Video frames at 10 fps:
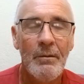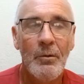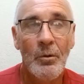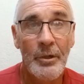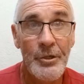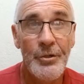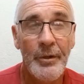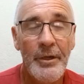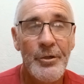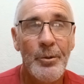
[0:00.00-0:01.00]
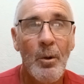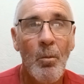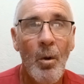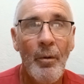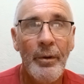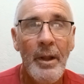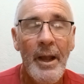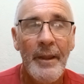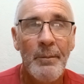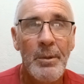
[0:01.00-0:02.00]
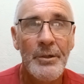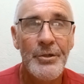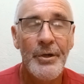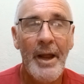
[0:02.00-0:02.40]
or he should issue a warrant and the police should